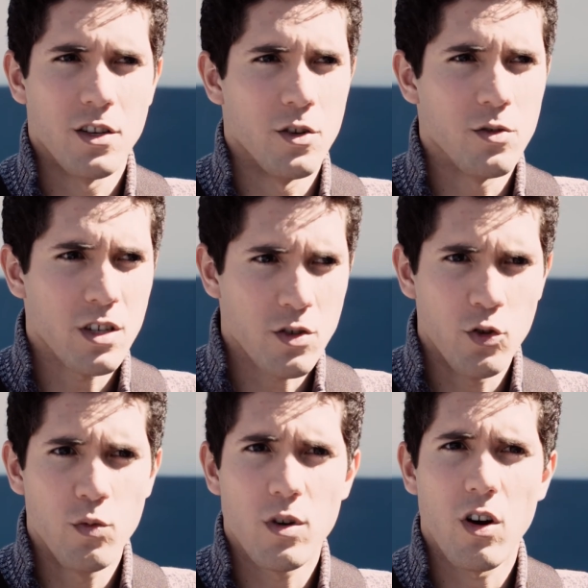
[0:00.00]
uses
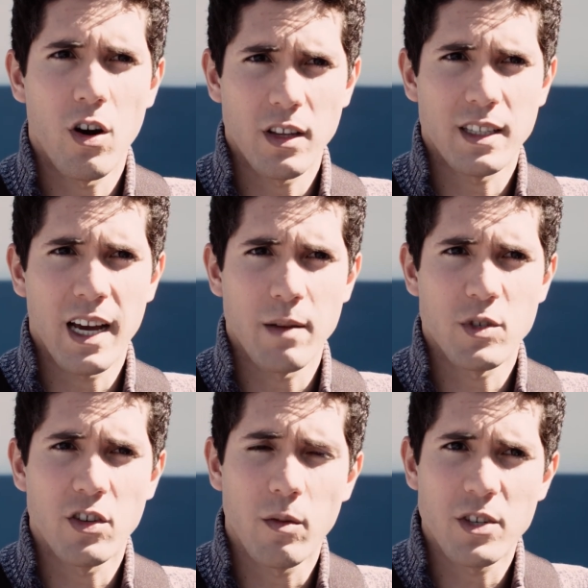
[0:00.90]
Uber all the time. She
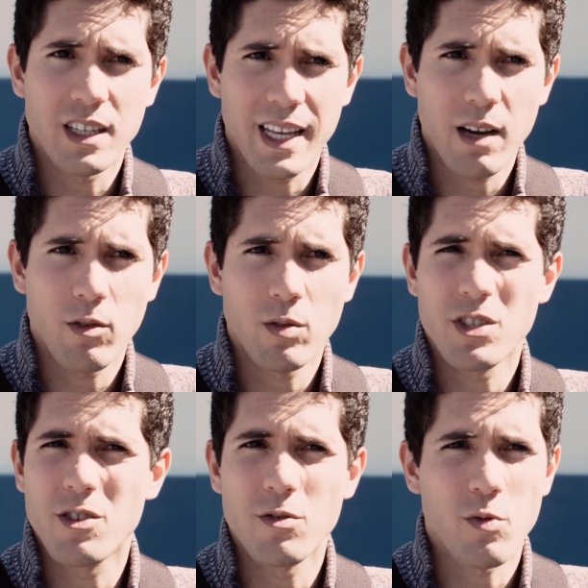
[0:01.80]
told me she'd take one when she was